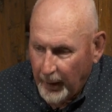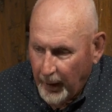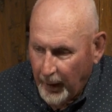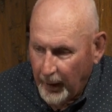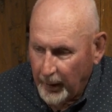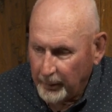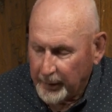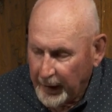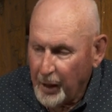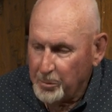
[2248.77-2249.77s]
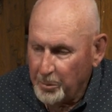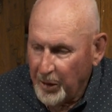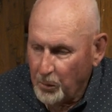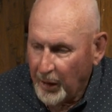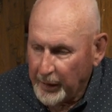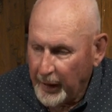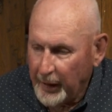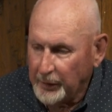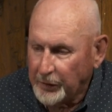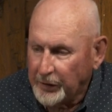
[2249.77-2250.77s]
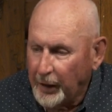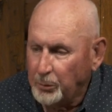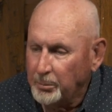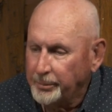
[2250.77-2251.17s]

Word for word: uh, came to me one day and said,